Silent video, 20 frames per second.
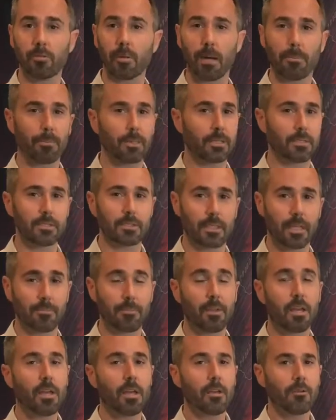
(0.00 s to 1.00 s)
weapons
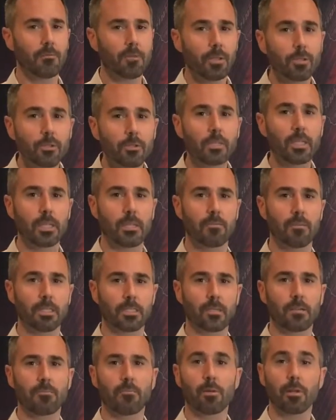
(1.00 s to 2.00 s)
and reducing the risk
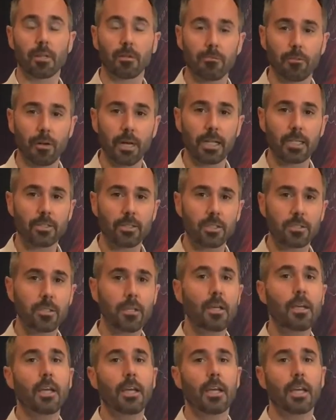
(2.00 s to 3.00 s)
of
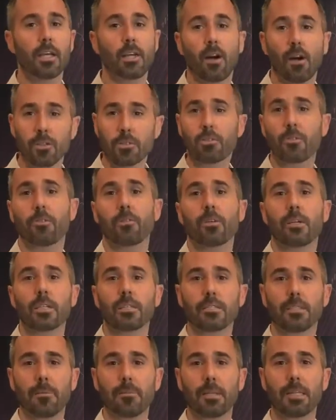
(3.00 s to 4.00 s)
proliferation, it also is
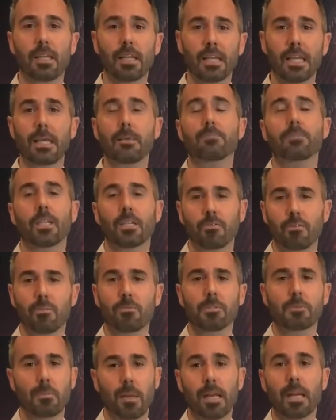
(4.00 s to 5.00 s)
something that keeps us from
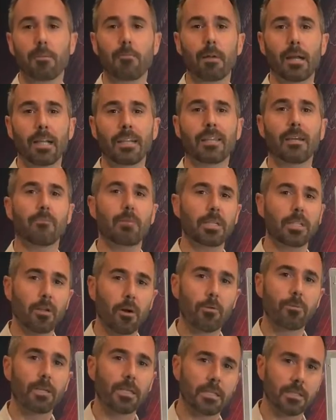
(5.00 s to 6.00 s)
spending money that we
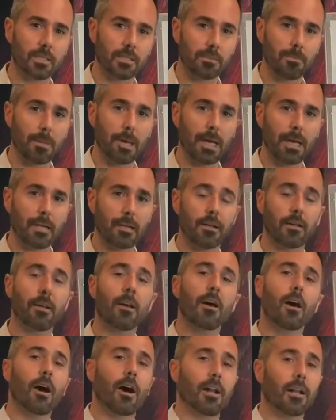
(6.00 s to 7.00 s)
don't need to spend
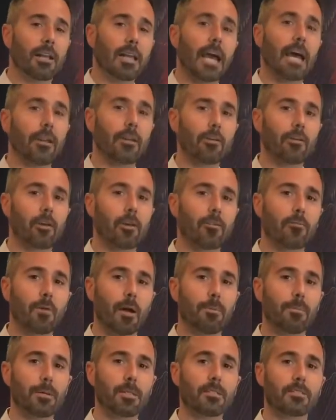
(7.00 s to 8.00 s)
on a category of
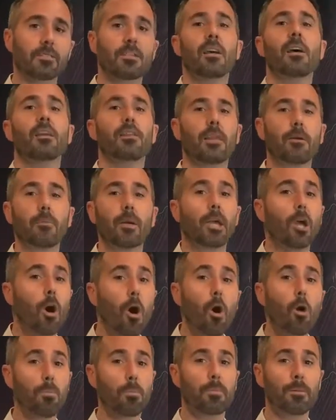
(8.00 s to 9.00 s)
weapons that we
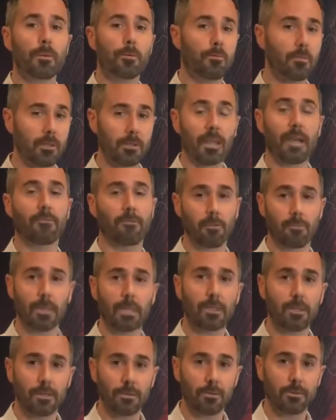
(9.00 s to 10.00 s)
hope will never
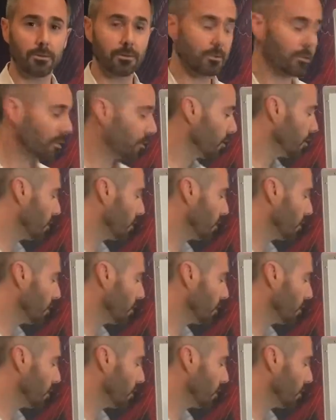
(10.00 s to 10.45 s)
be used.